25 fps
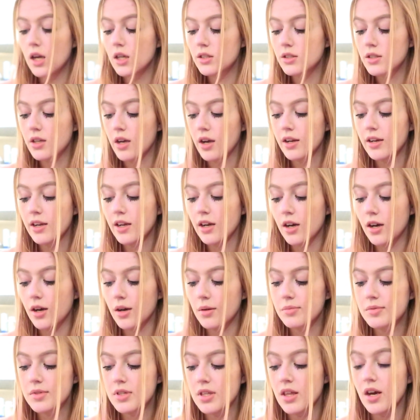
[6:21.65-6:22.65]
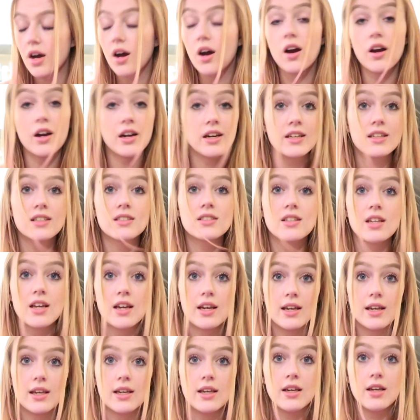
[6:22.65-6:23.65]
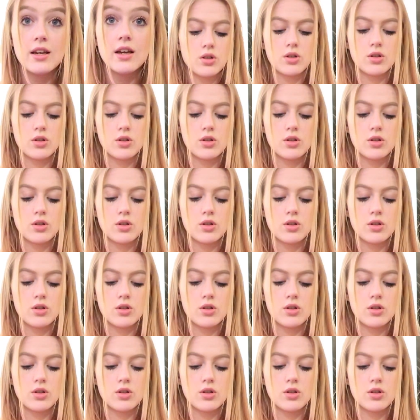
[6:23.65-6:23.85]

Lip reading: Turn it up to the highest heat.